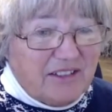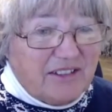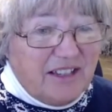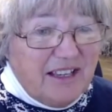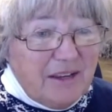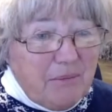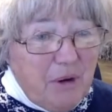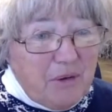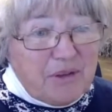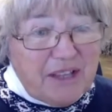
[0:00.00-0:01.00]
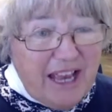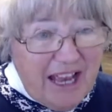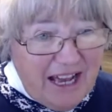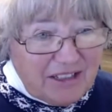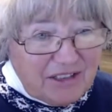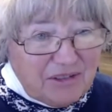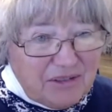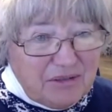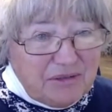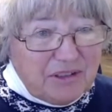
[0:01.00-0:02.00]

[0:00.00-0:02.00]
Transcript: Is both the attitude,